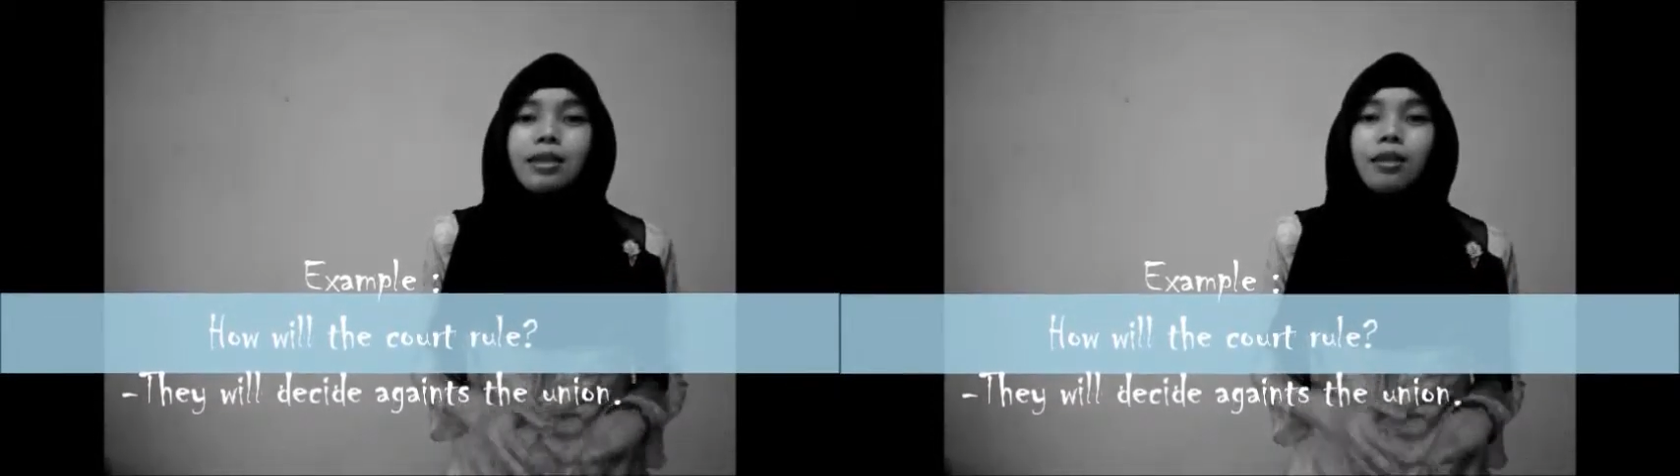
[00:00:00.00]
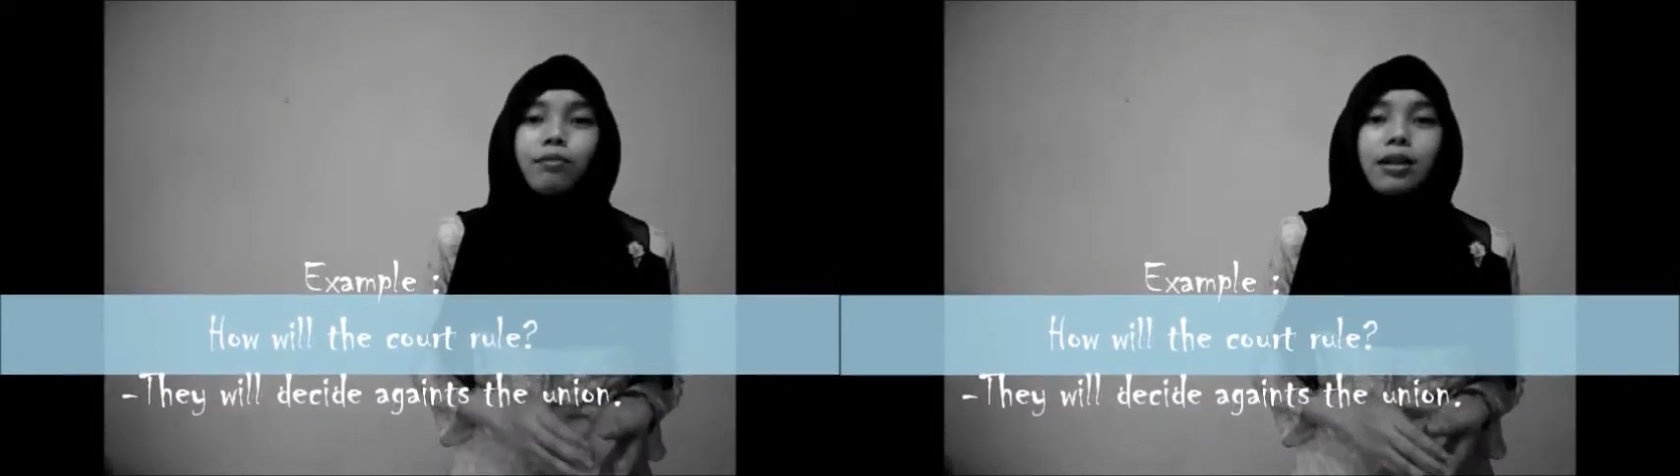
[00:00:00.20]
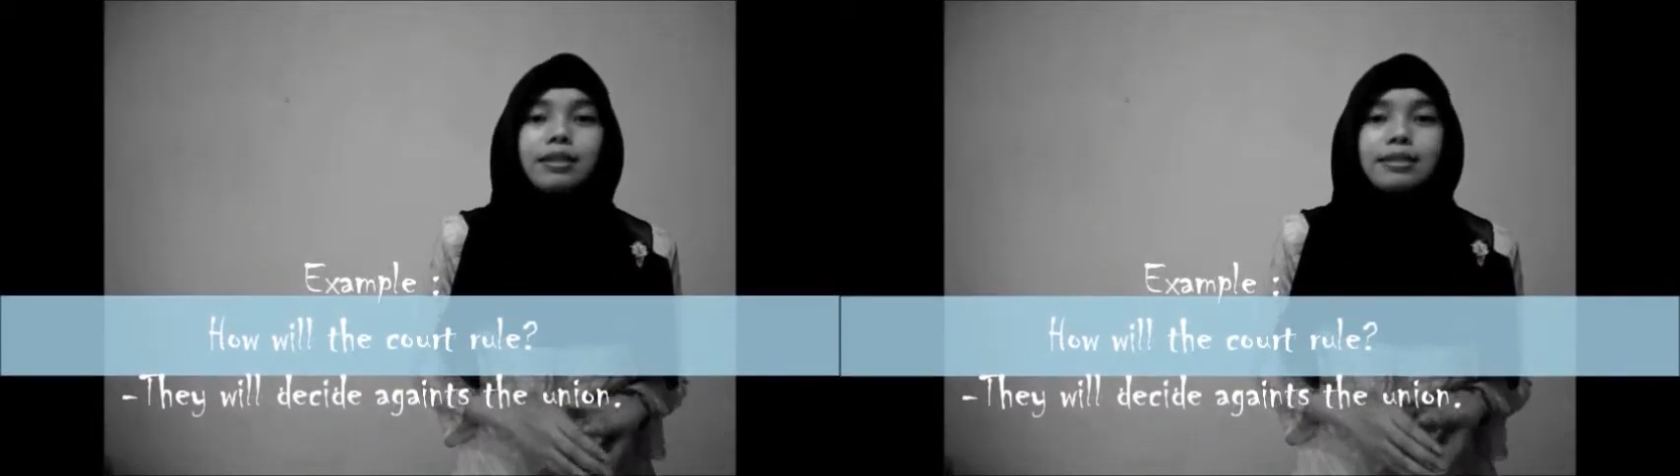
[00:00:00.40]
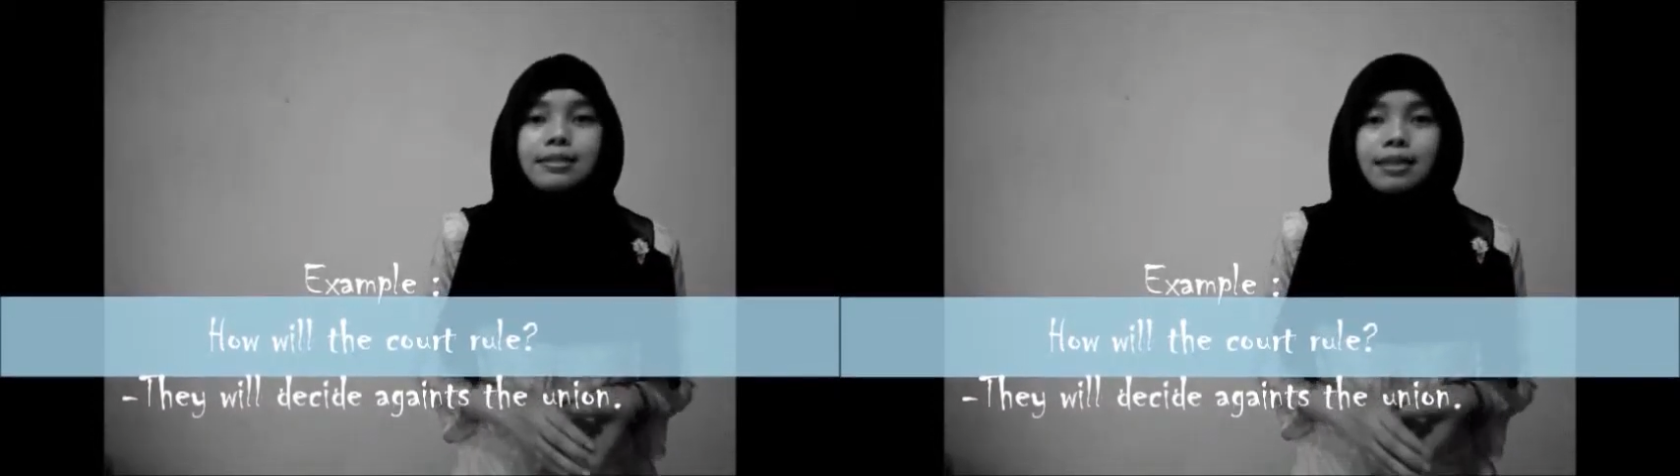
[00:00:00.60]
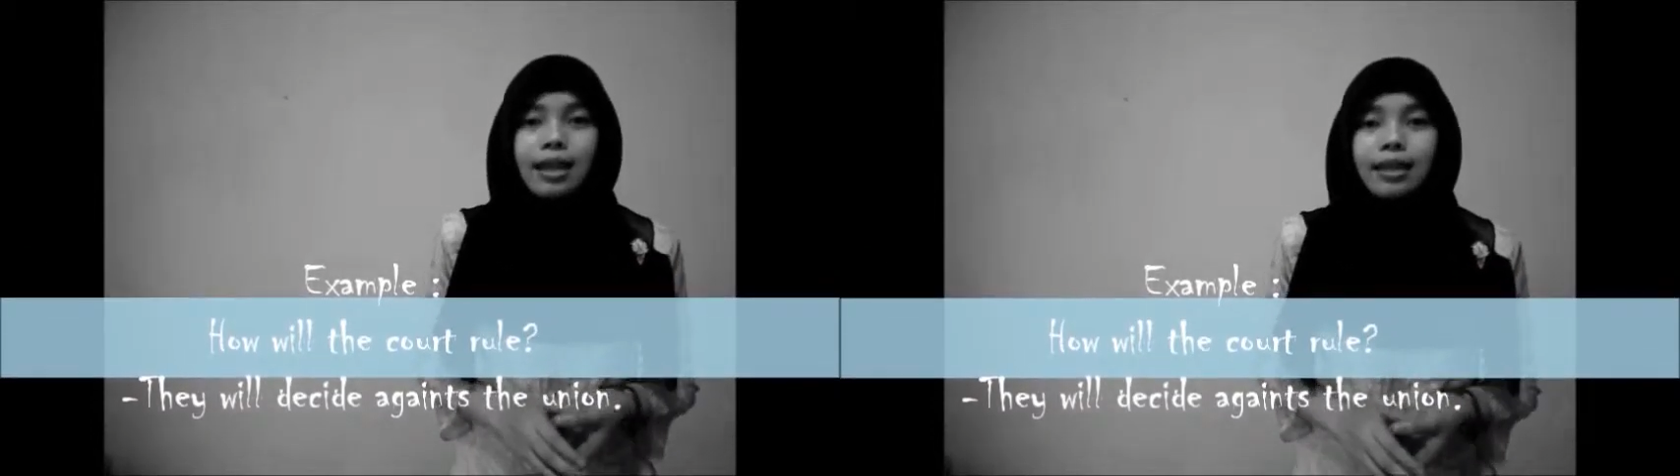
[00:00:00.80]
They will
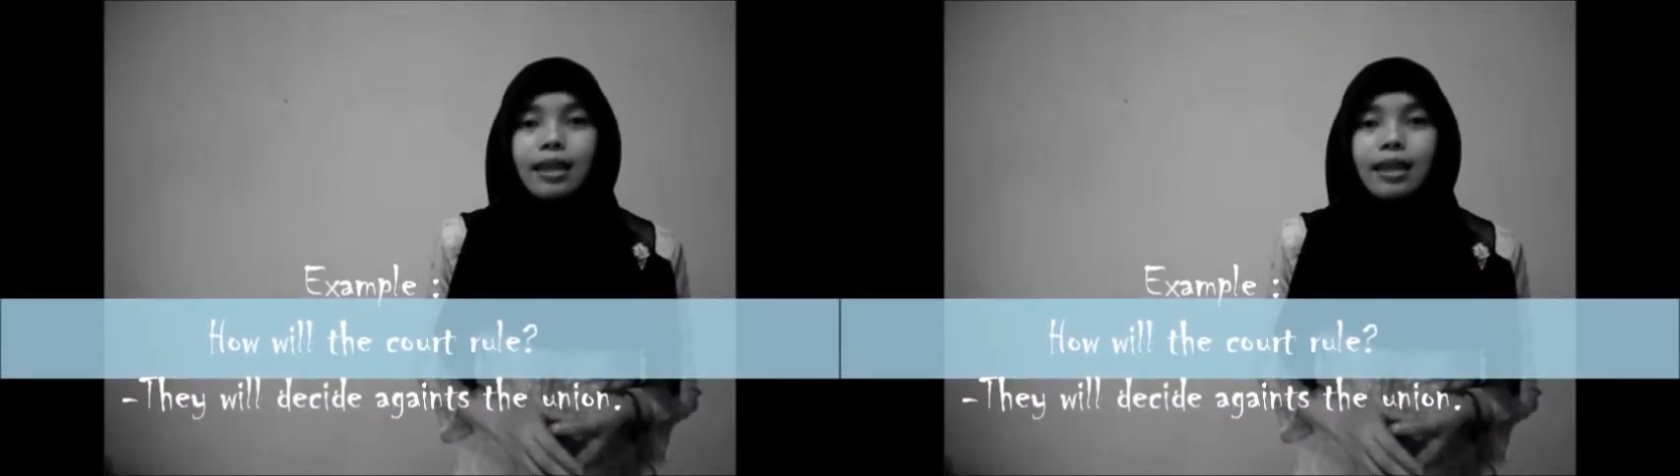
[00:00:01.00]
decide